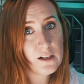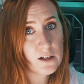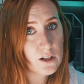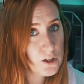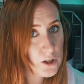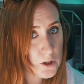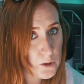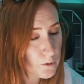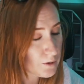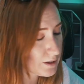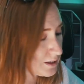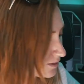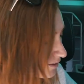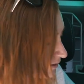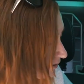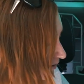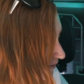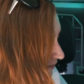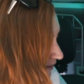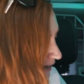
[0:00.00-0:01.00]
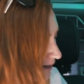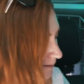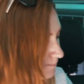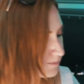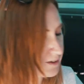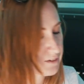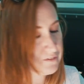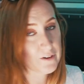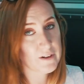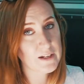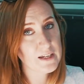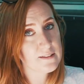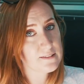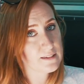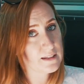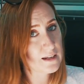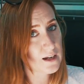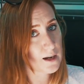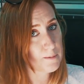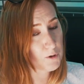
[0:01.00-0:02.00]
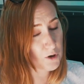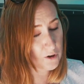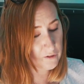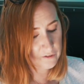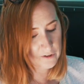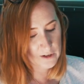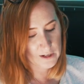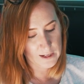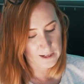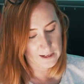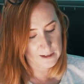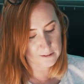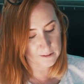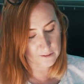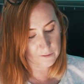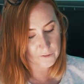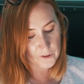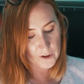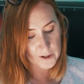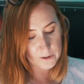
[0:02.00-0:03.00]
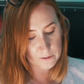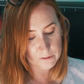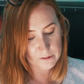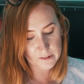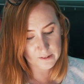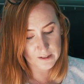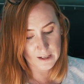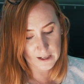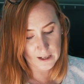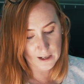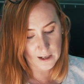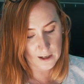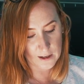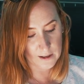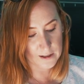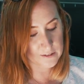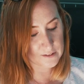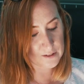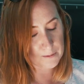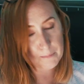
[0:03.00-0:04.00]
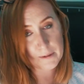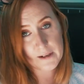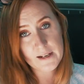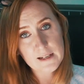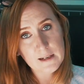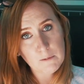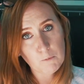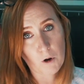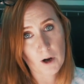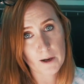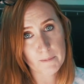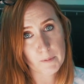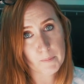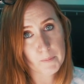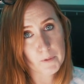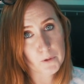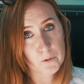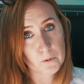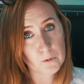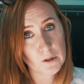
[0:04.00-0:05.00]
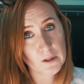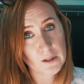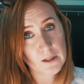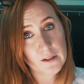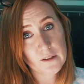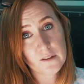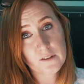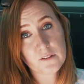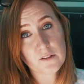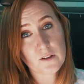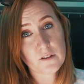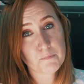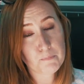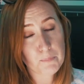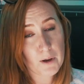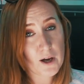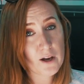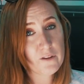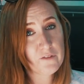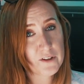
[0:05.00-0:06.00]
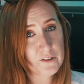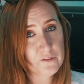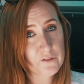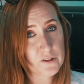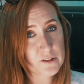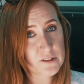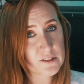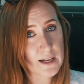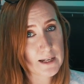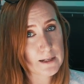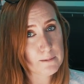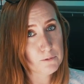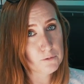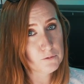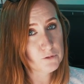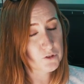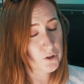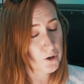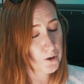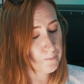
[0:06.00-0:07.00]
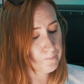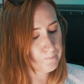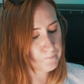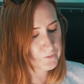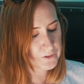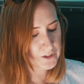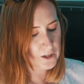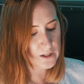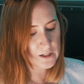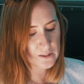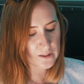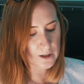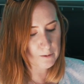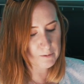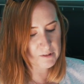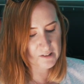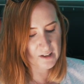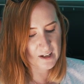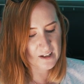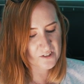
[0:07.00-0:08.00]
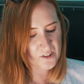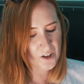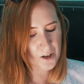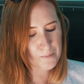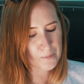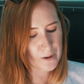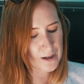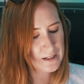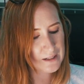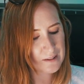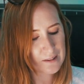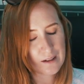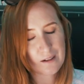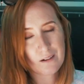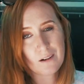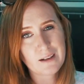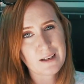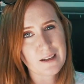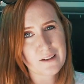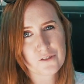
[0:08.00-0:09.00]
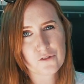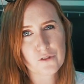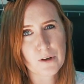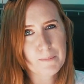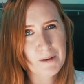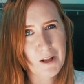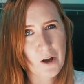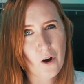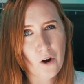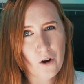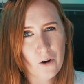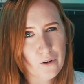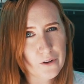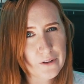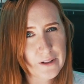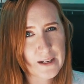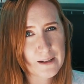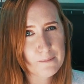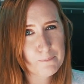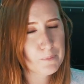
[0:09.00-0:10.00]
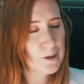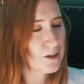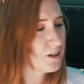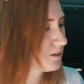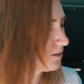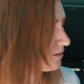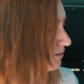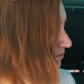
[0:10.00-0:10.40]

glue or anything like that. They very easily come off. It's a vinyl sticker, it's completely wipeable, so it's perfect for a tabletop. The only thing I would say is don't put anything like extremely hot on it, but